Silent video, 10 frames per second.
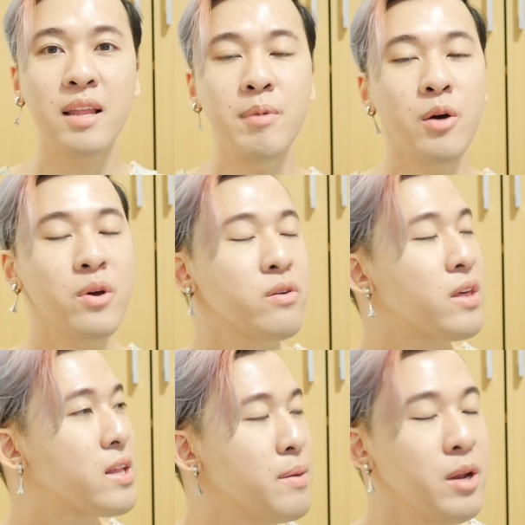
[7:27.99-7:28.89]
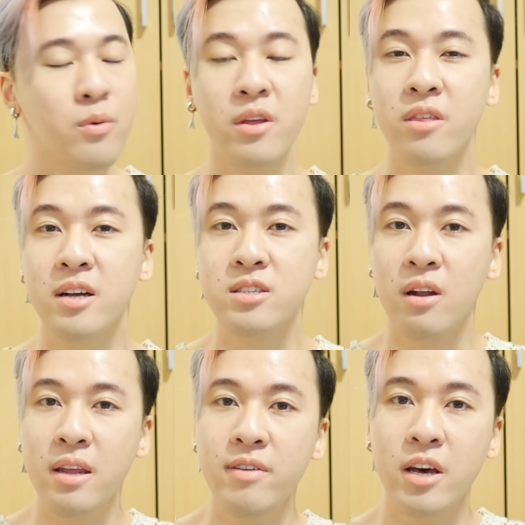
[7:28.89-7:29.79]
Let me know what you think. Let me know what your thoughts
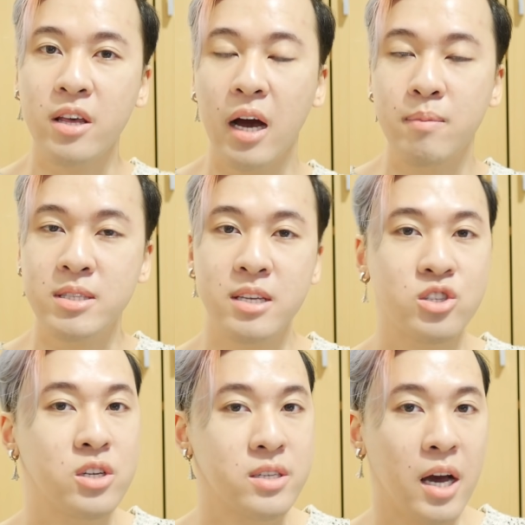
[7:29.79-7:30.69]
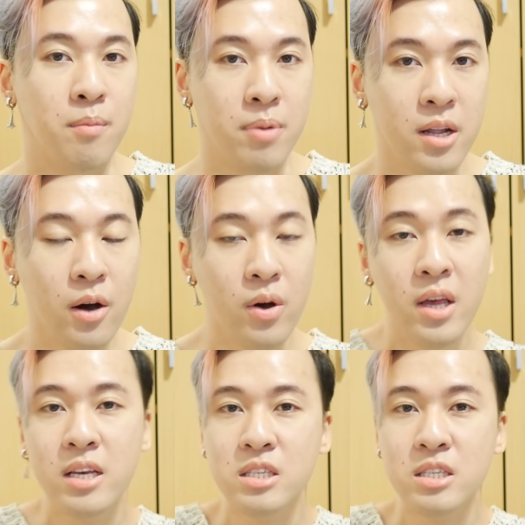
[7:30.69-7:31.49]
are. Leave it down in the comment section down below.